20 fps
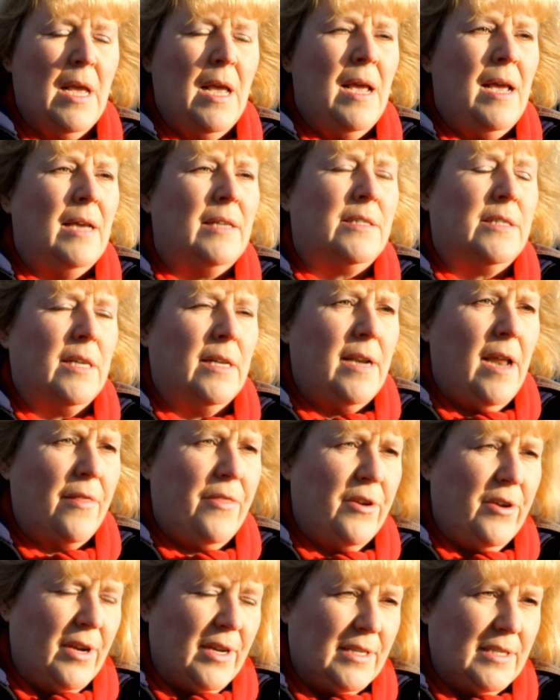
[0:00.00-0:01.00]
It's
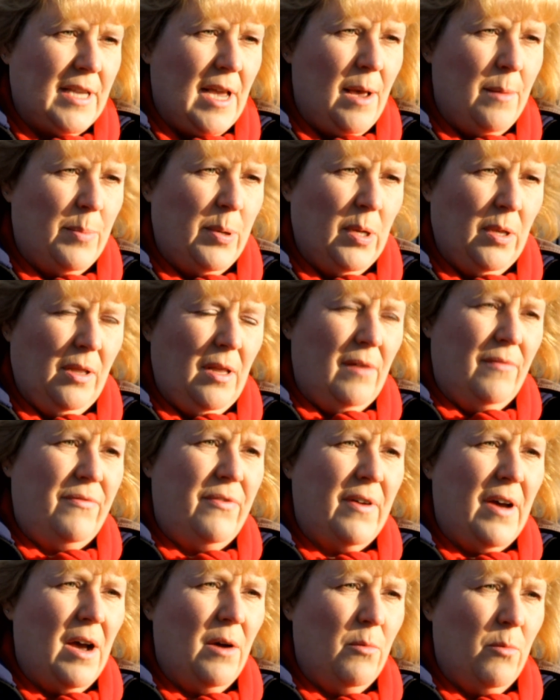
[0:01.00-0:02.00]
another example
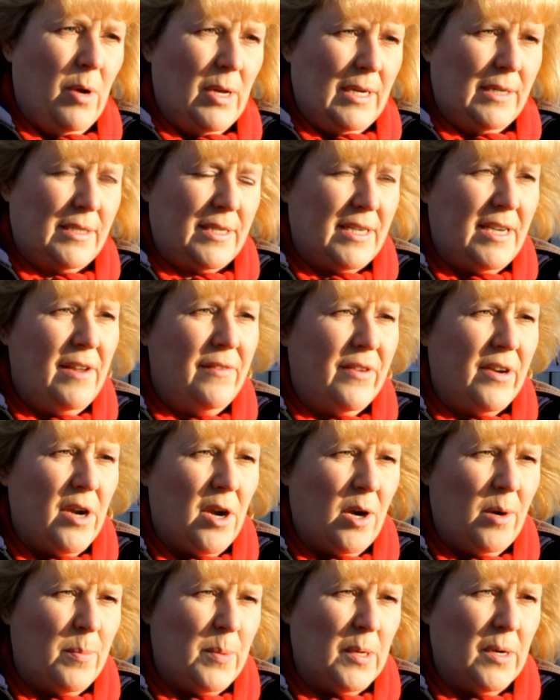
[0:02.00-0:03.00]
of what Stephen
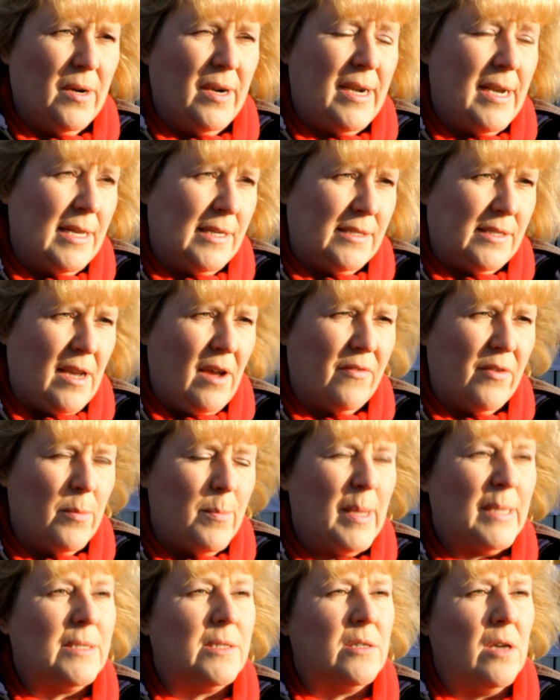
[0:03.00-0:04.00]
Harper and his
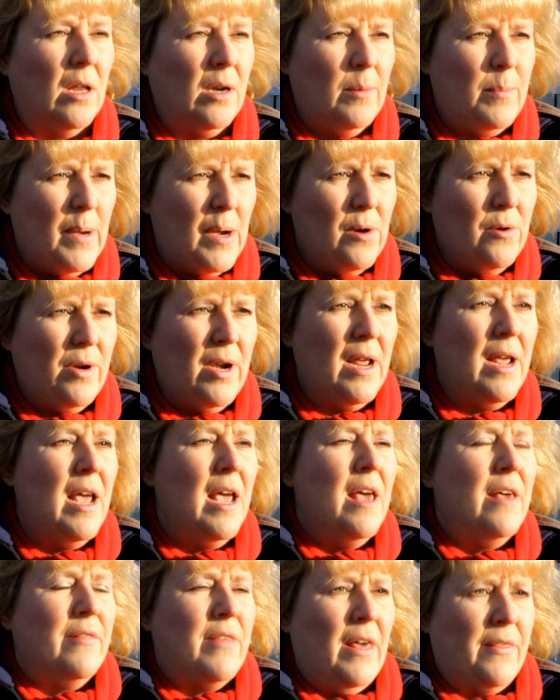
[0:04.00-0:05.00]
government's all about,
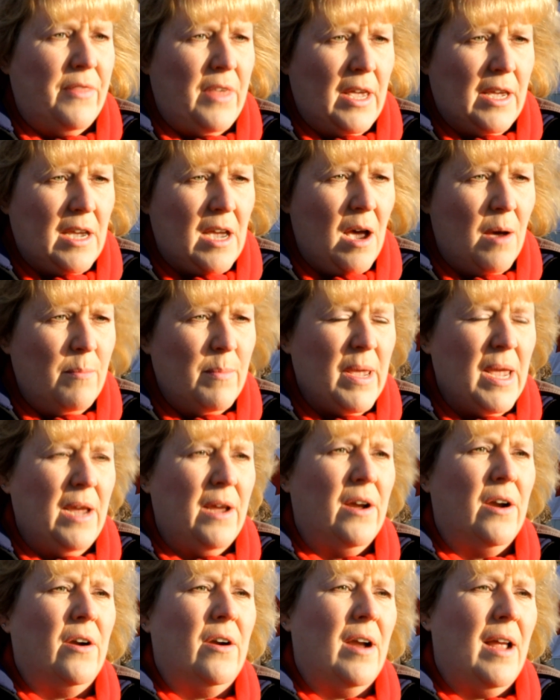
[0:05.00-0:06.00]
that we come
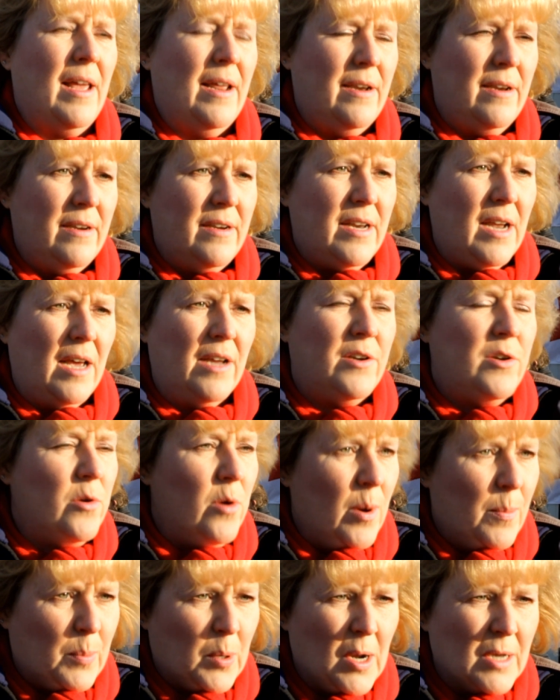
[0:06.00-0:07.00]
here and do
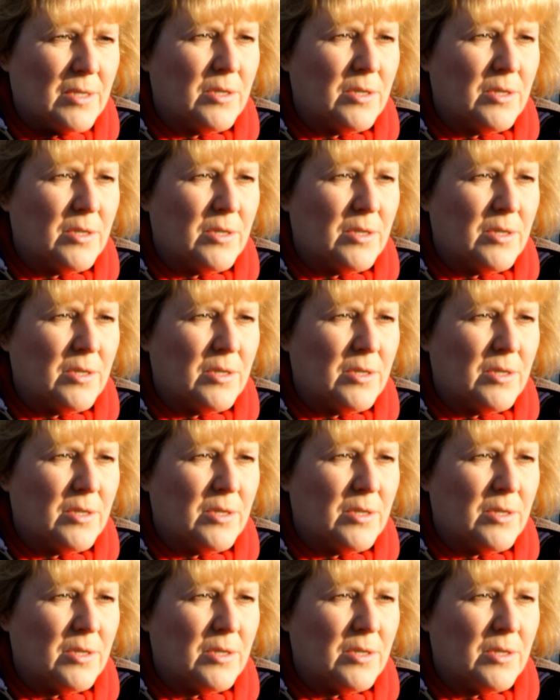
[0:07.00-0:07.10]
a press